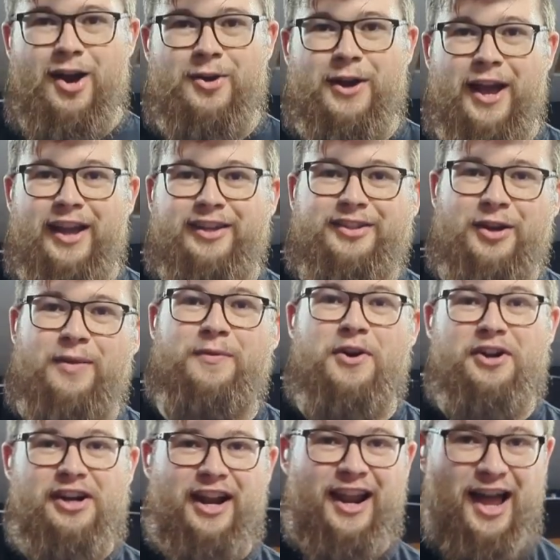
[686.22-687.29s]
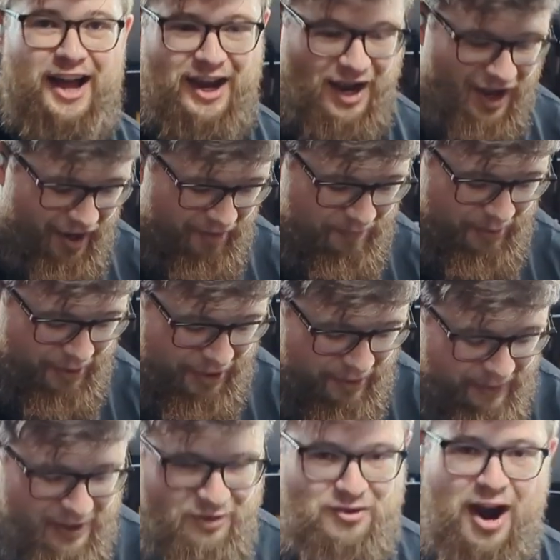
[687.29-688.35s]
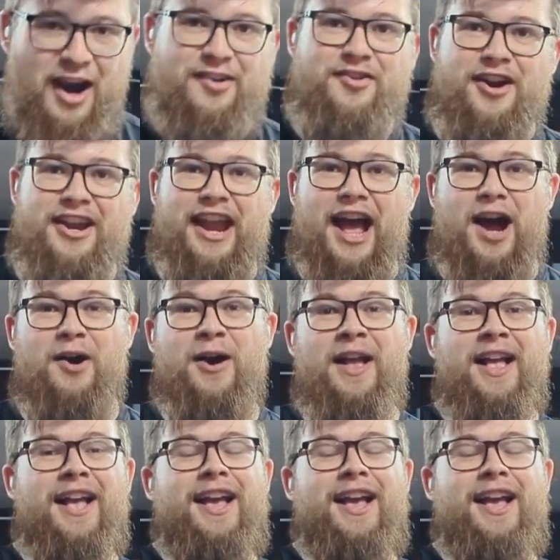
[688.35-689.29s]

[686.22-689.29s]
Okay, so I'm not going to lie, I've put you in the rack right now